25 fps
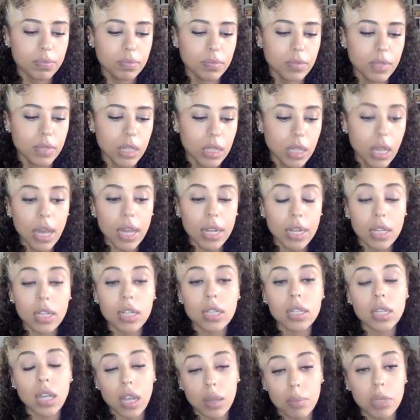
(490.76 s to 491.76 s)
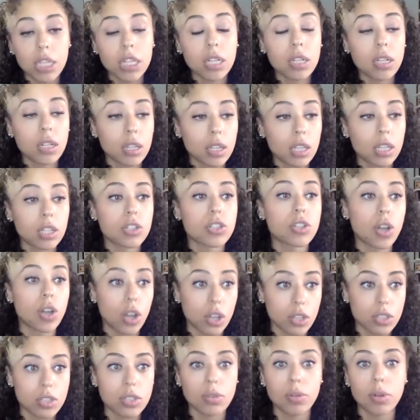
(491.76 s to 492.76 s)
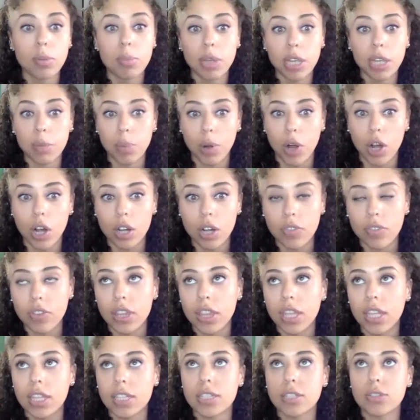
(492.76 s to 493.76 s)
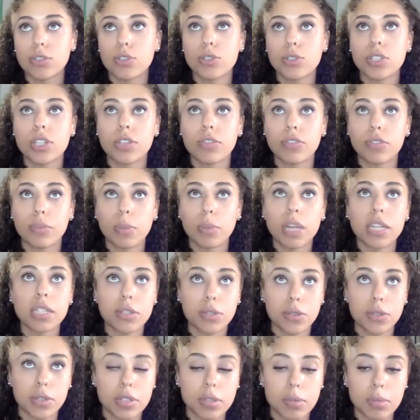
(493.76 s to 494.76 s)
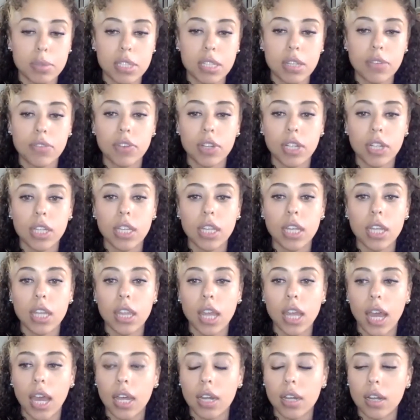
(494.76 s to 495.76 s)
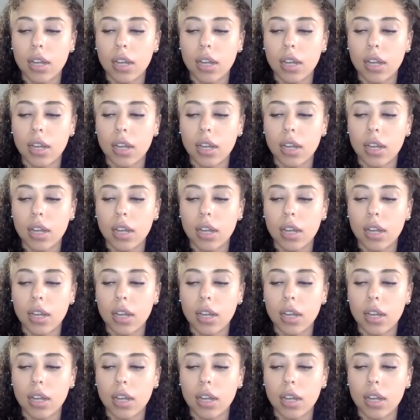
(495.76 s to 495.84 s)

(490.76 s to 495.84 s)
Yeah, and I mean, there's also a big part of it that's interesting for my story specifically, in that